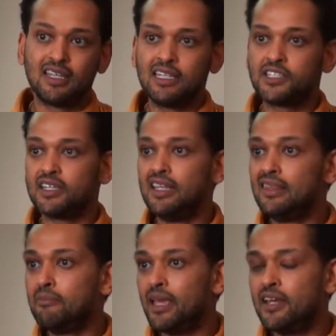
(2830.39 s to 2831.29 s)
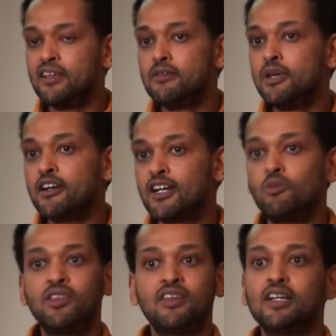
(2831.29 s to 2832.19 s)
At least in the main in
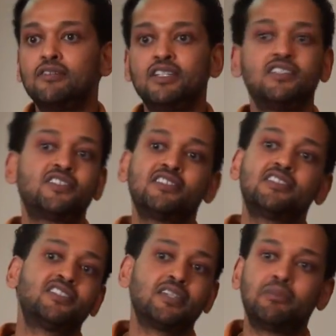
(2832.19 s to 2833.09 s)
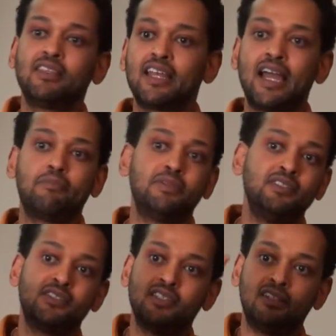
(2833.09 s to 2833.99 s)
America we think of it as this is something that
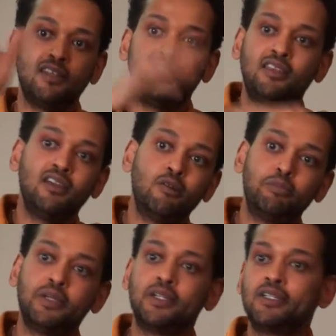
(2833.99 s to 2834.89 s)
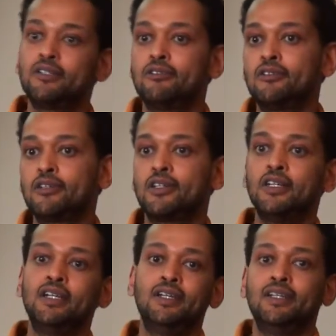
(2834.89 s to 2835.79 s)
happens in Ethiopia
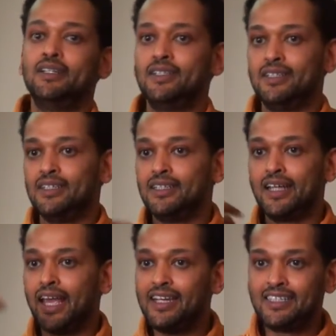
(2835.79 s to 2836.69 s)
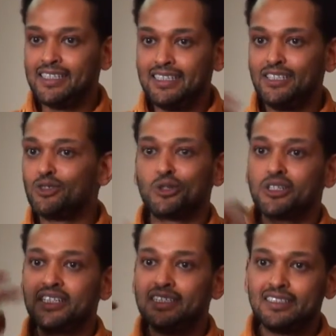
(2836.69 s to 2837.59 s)
or in Haiti
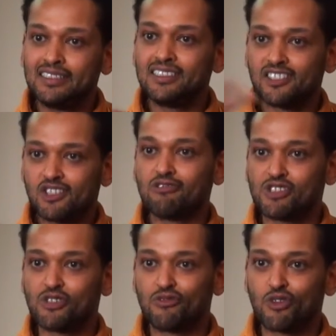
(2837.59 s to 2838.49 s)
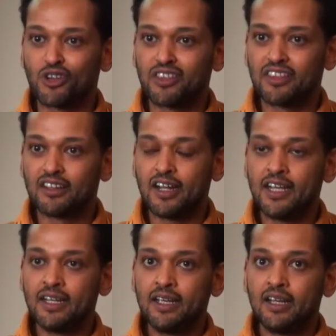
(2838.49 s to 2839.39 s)
or in so on and so forth,
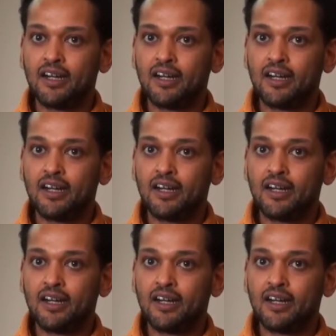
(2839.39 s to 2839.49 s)
right?